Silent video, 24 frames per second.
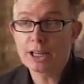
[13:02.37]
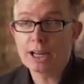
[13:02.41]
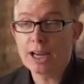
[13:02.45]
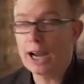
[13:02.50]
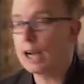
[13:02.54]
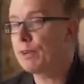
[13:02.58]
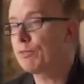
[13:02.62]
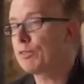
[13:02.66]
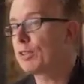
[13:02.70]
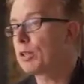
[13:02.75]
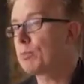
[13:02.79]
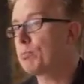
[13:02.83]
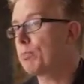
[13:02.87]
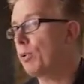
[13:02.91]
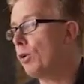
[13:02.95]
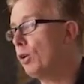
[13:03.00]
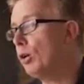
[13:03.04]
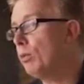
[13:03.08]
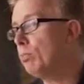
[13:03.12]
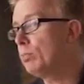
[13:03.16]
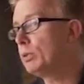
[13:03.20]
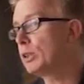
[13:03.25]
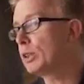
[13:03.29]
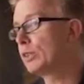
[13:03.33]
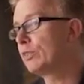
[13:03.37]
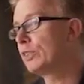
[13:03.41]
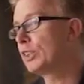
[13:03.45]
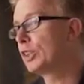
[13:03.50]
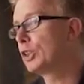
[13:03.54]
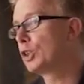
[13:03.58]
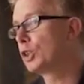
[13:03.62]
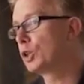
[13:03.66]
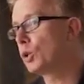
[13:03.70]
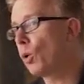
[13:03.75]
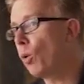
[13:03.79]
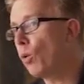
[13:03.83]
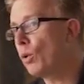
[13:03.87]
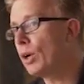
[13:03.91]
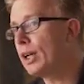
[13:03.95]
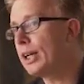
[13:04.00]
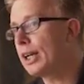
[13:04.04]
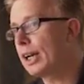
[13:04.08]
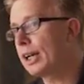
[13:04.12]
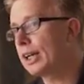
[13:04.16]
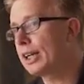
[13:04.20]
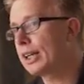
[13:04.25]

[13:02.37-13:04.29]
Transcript: and for the purpose of exhorting and